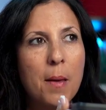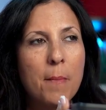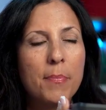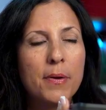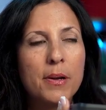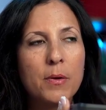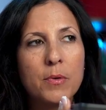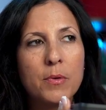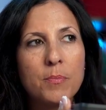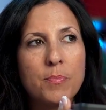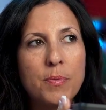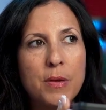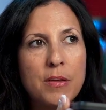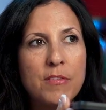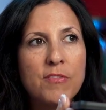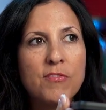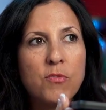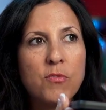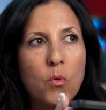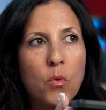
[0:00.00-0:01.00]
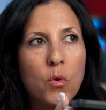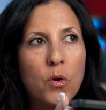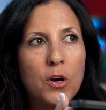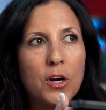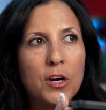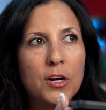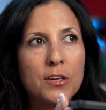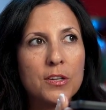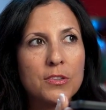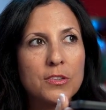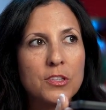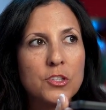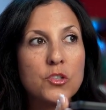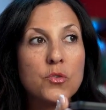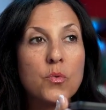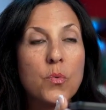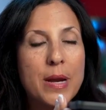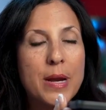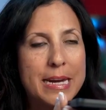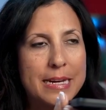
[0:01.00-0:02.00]
but it would be for the
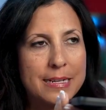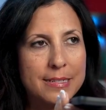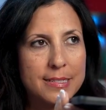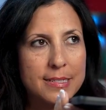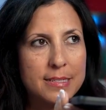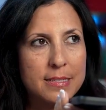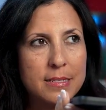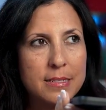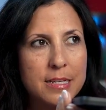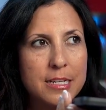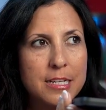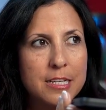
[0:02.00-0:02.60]
tweens.